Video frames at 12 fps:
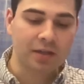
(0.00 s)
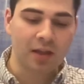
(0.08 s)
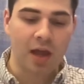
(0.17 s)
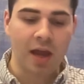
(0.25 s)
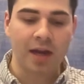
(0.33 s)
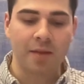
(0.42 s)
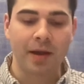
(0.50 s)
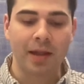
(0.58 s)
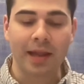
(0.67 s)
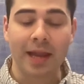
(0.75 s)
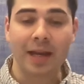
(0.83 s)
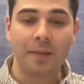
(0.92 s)
line on my
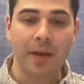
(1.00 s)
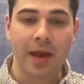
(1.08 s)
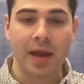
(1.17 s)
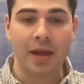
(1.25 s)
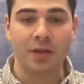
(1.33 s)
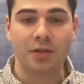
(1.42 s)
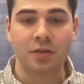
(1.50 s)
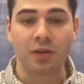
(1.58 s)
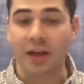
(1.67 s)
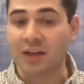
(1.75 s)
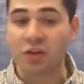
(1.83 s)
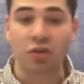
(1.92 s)
landing page,
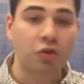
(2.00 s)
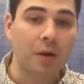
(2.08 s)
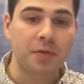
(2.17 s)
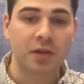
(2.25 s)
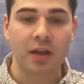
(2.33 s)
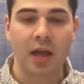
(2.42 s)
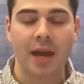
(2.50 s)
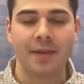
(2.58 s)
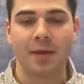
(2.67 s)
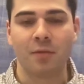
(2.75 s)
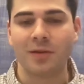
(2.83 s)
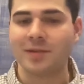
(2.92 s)
like a description
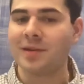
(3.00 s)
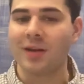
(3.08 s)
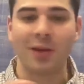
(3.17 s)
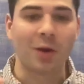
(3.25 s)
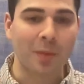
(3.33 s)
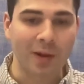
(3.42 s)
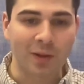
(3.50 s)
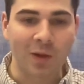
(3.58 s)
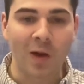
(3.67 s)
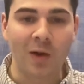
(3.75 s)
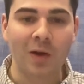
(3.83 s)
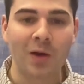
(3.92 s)
line that was a little bit
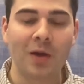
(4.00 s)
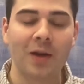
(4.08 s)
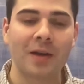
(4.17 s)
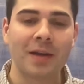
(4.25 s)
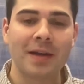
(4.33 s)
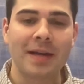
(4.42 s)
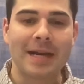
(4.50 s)
longer,